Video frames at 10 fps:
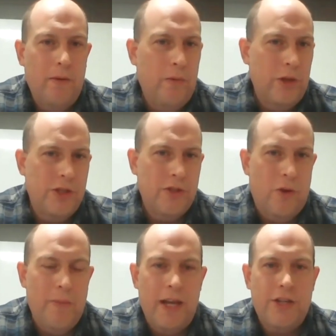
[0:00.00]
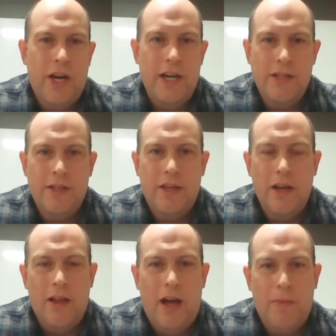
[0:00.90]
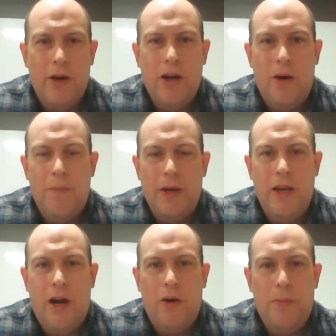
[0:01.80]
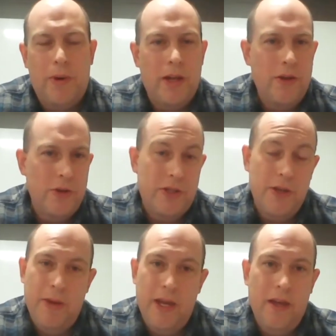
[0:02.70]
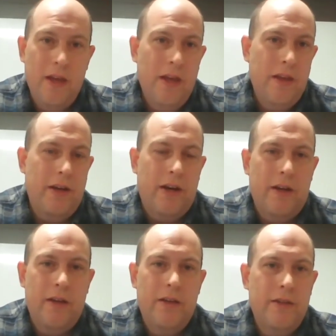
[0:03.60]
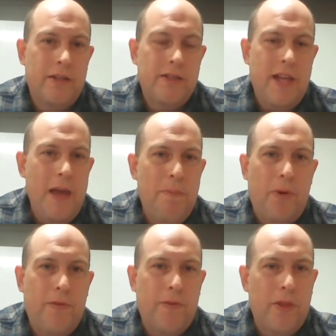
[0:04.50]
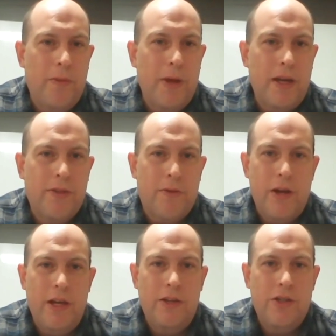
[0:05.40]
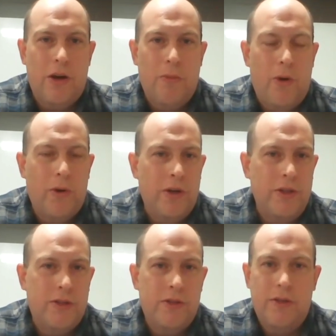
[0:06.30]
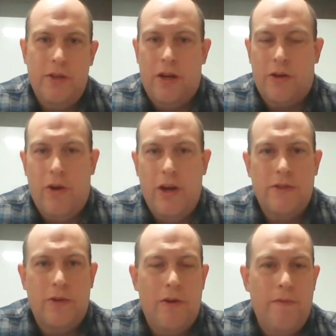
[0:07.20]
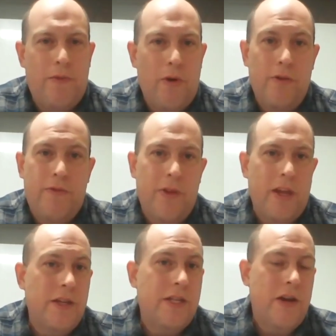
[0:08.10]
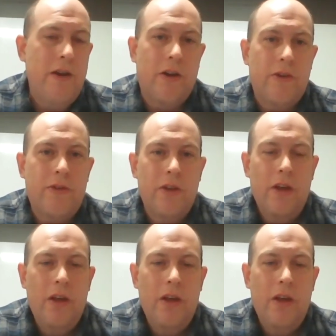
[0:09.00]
which is owned by a Chinese conglomerate company now. But it used to be the staple for the big three, General Motors, Chrysler, and Ford, for the interiors.